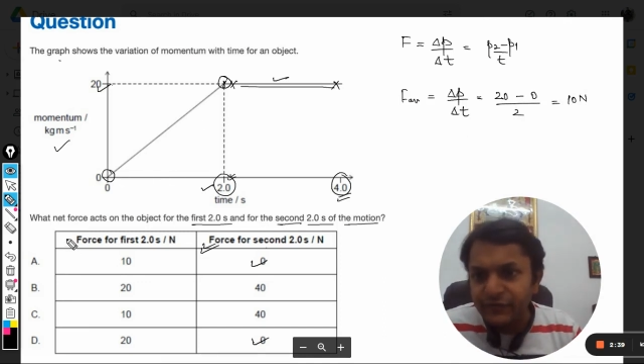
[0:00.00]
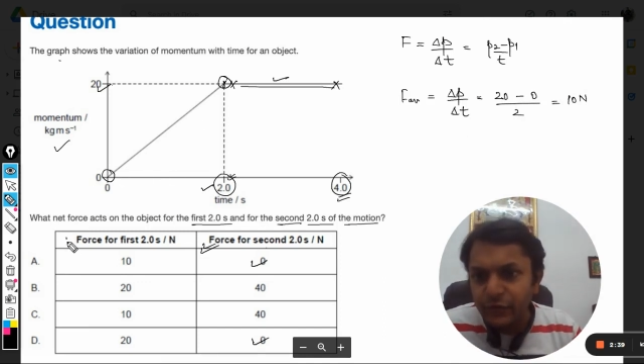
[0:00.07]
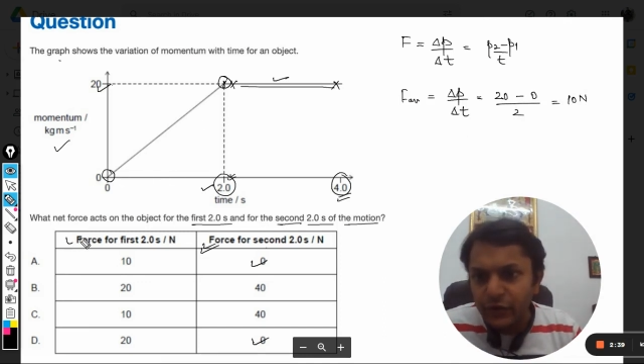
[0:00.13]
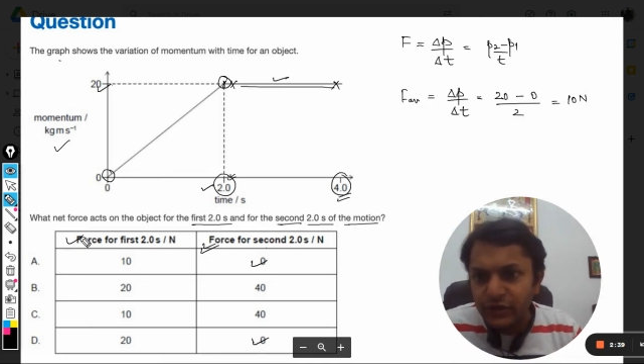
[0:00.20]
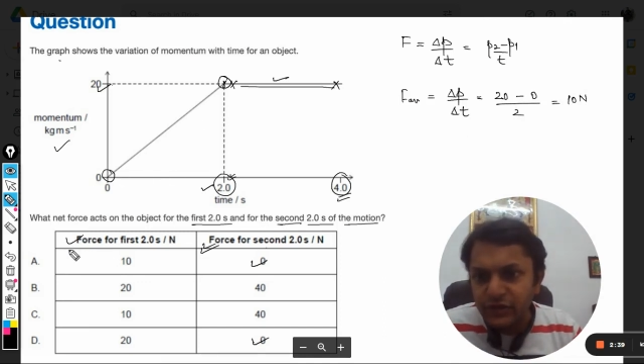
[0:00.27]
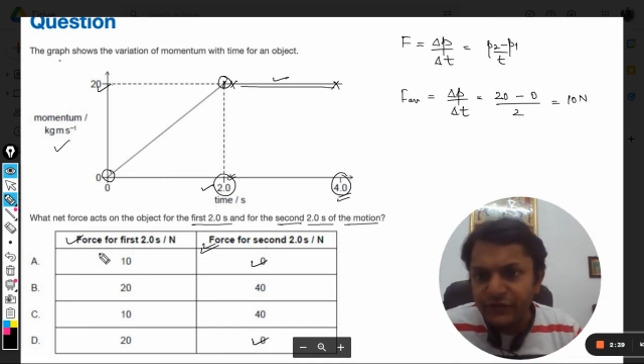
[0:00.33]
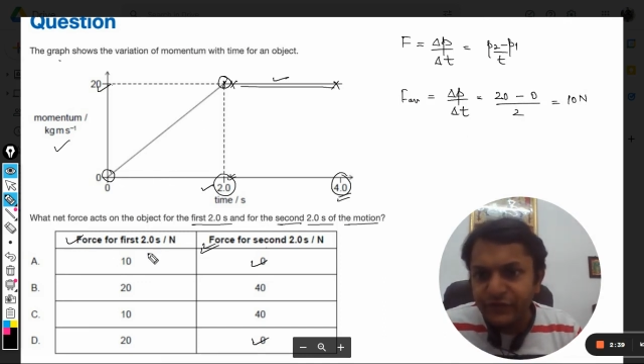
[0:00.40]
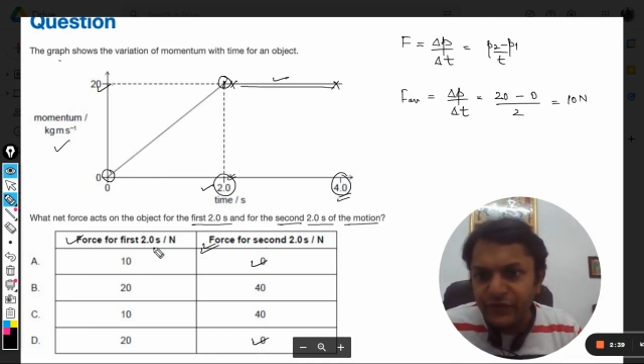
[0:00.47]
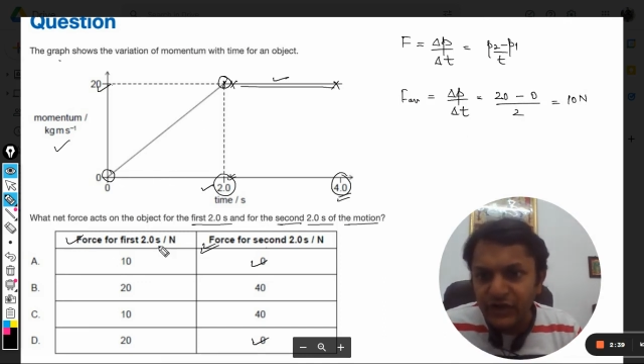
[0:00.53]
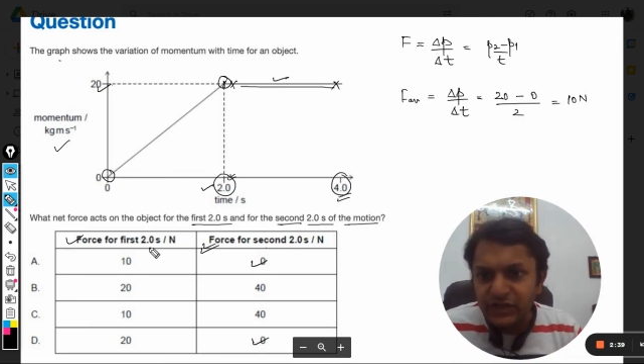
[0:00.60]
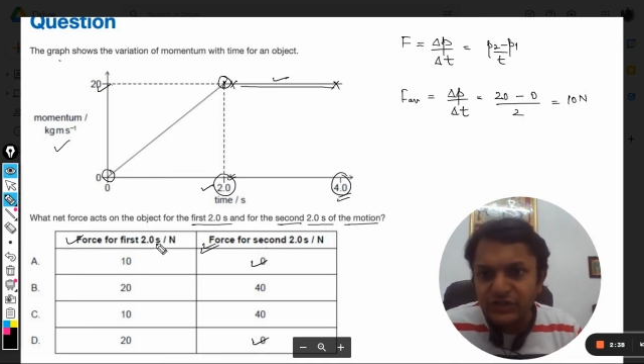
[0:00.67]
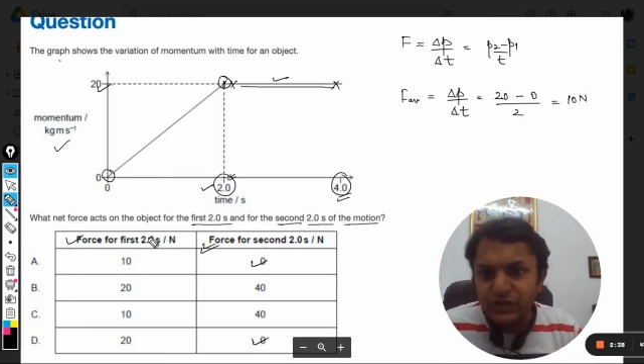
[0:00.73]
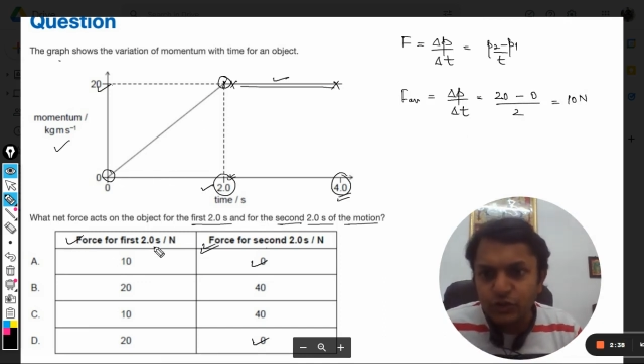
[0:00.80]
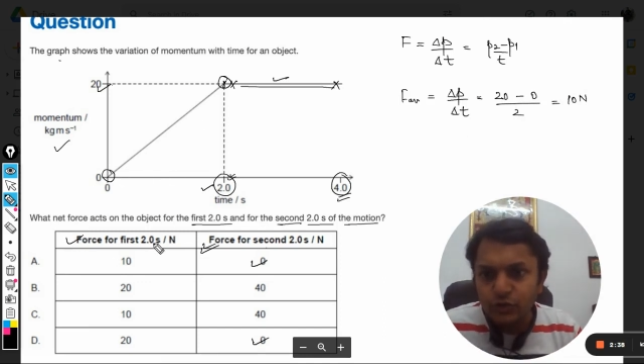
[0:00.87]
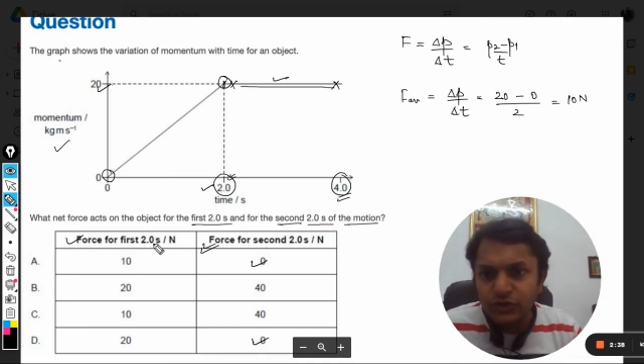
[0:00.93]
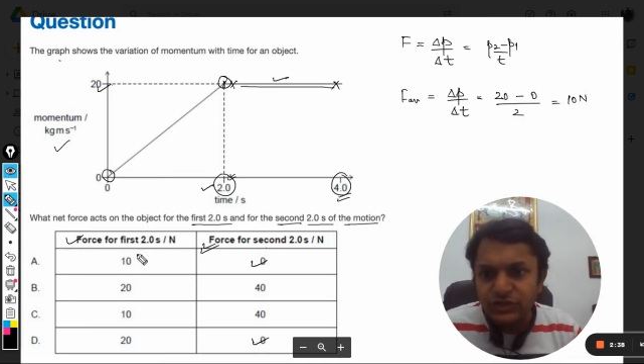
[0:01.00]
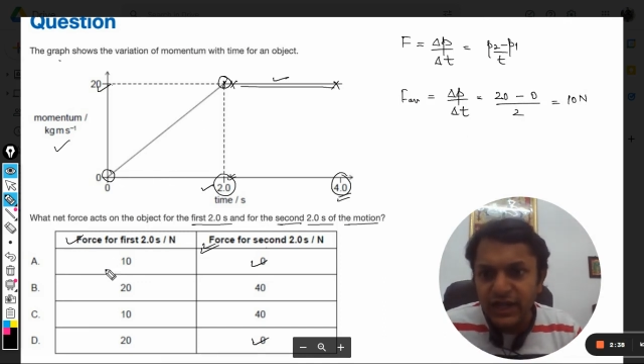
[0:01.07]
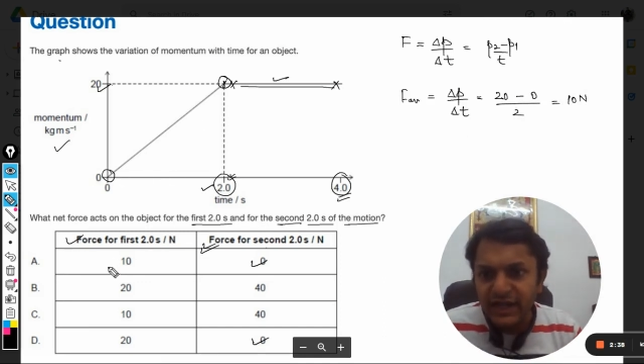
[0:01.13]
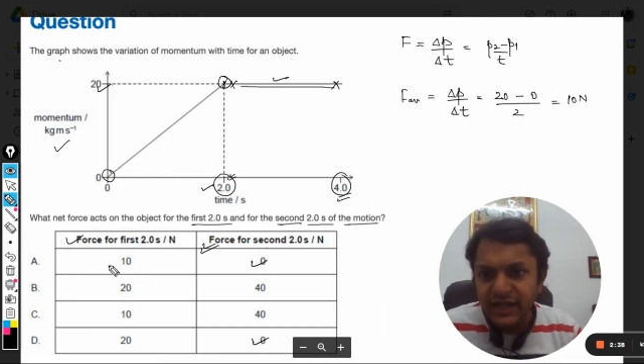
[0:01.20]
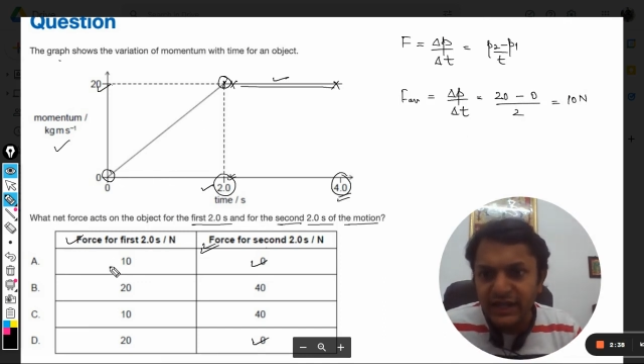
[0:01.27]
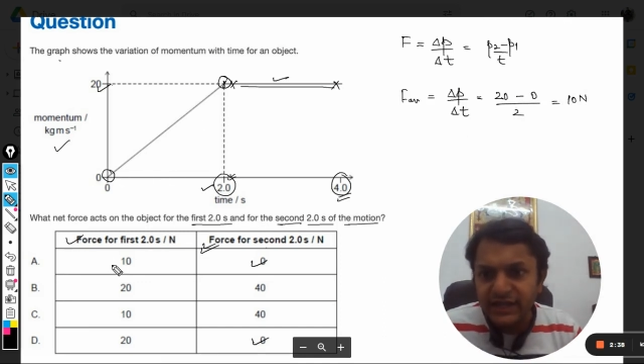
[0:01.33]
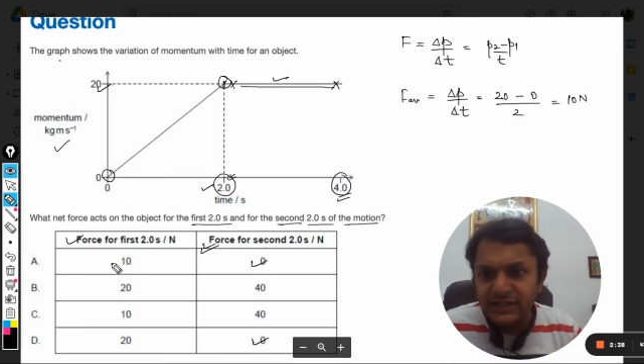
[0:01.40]
for the first two
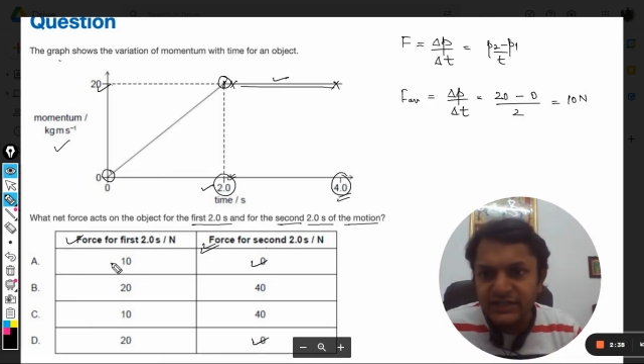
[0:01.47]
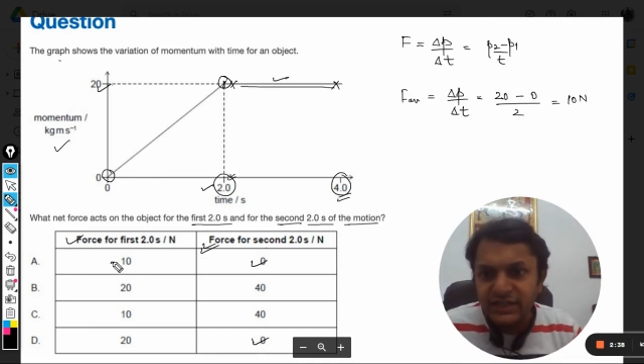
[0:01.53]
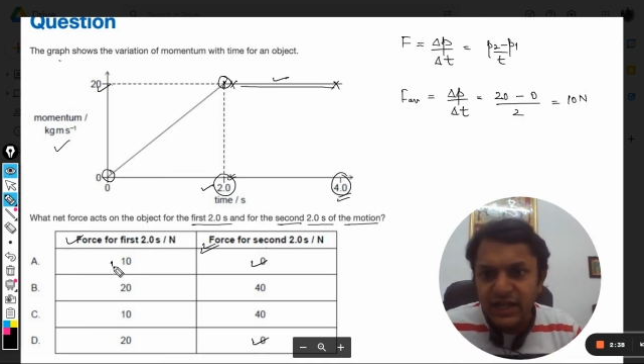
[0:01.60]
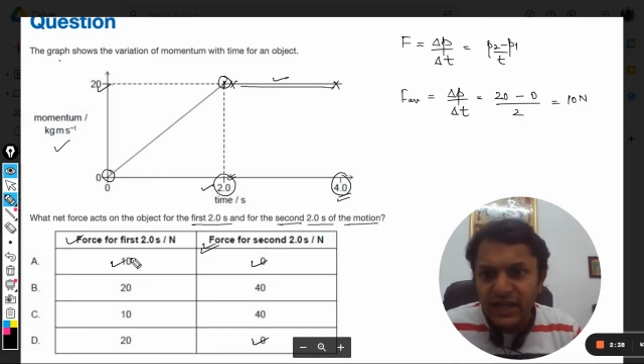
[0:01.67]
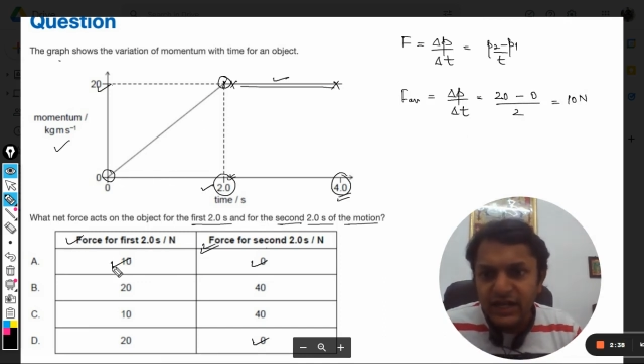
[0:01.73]
seconds,